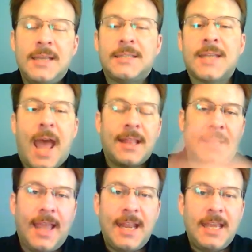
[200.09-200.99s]
Scott
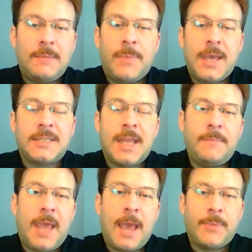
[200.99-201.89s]
Delaney, biggest
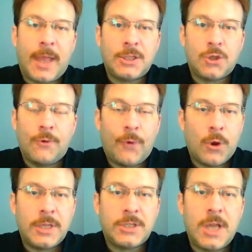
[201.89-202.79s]
NBA play so
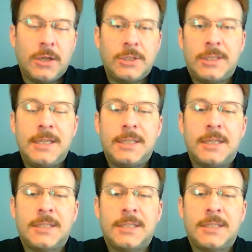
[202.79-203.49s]
far this young season,